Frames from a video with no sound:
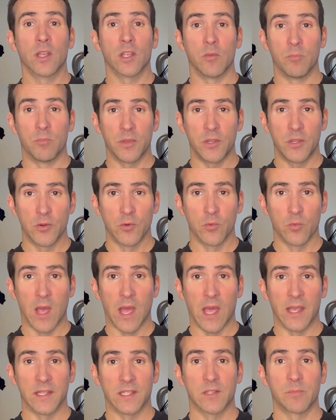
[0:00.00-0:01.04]

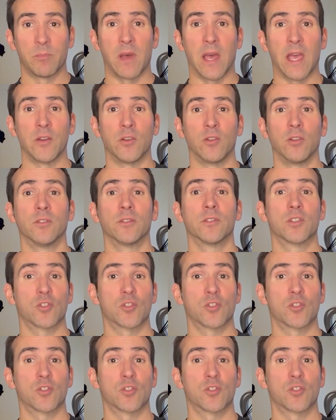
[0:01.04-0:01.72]
computerized spinal